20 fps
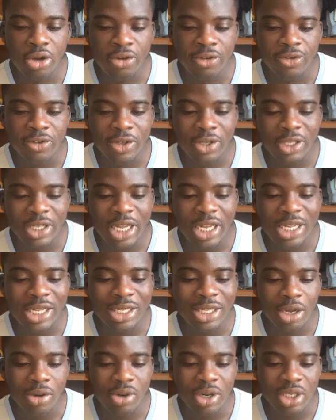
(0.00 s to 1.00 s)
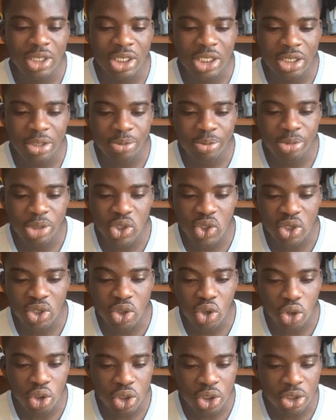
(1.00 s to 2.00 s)
of the interrelationship between
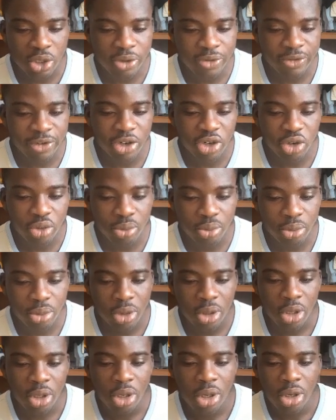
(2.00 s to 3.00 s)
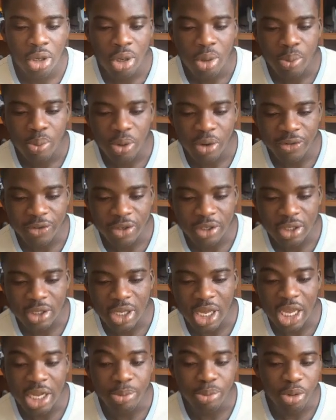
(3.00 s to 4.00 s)
cost, volume, profit,
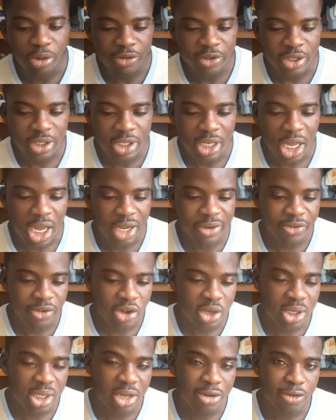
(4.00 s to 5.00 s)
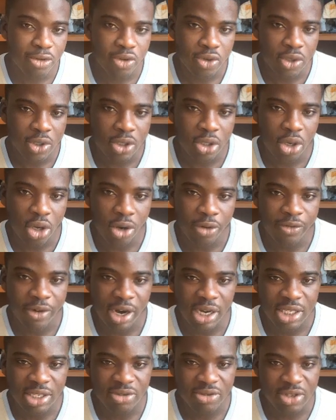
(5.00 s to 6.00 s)
and profit at various levels of
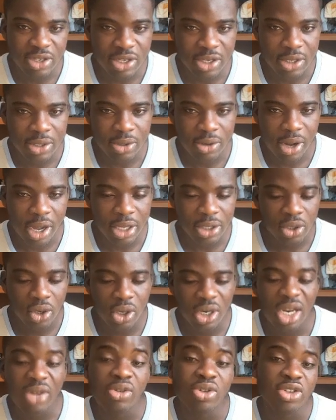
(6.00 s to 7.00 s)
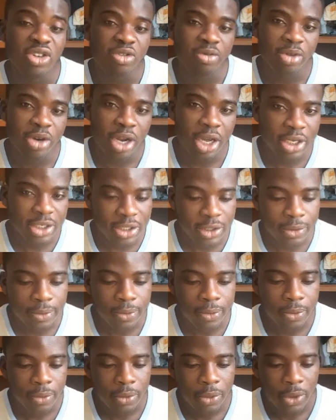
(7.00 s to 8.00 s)
activity, right, or levels of production.
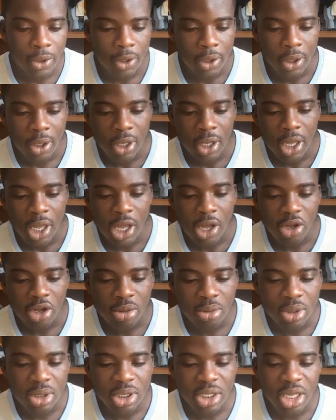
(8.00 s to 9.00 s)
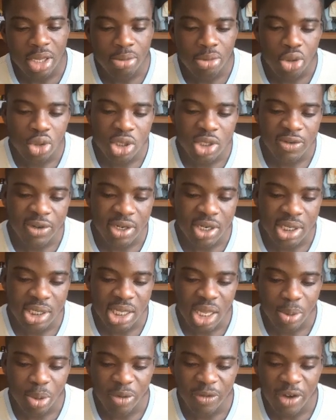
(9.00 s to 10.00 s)
A common term used for this
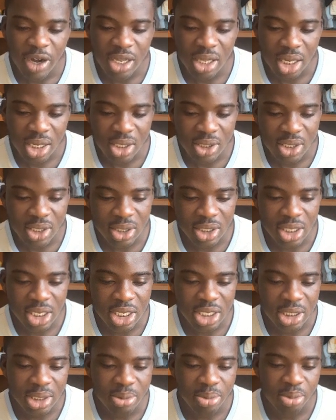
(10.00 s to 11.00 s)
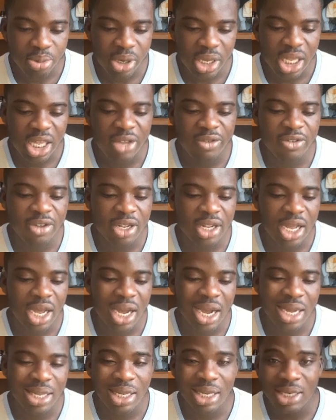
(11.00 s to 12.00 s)
type of analysis is break-even
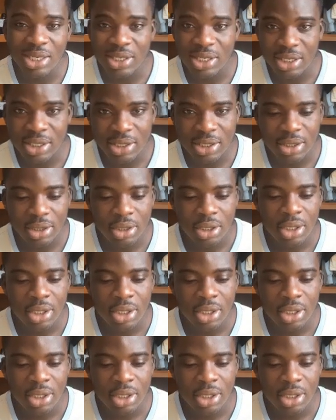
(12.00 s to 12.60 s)
analysis.